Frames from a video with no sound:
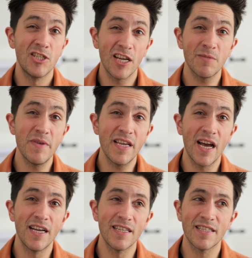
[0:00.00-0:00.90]
just
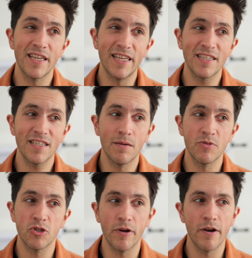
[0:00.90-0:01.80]
because it doesn't come
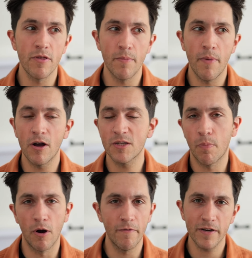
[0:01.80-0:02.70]
straight out of the box
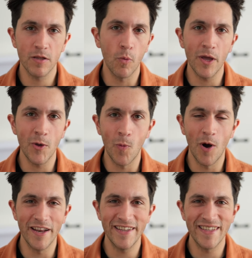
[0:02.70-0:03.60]
perfect the way you
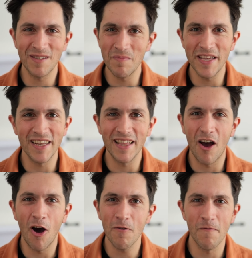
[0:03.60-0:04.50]
want it, doesn't mean that
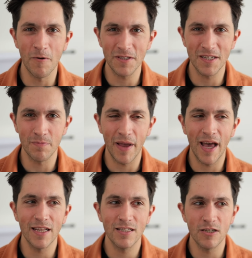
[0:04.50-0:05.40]
autofocus is
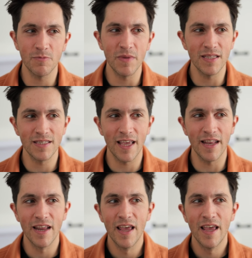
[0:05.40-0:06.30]
bad. It just means
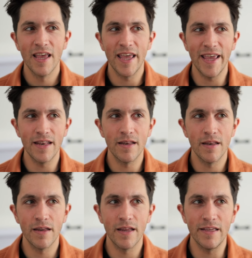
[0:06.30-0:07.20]
that it
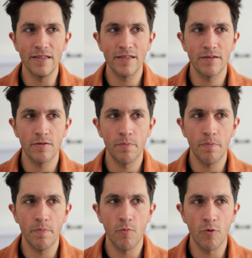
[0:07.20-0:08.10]
is
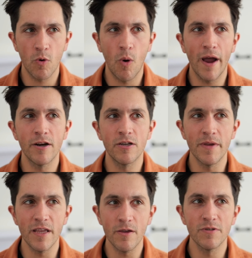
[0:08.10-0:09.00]
required to
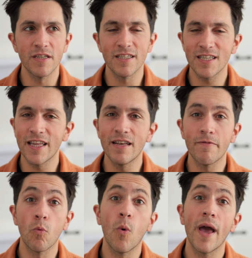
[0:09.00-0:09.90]
be used in a slightly
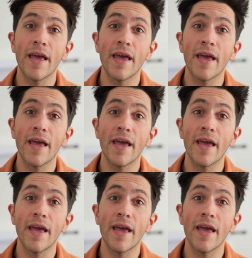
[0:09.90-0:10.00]
different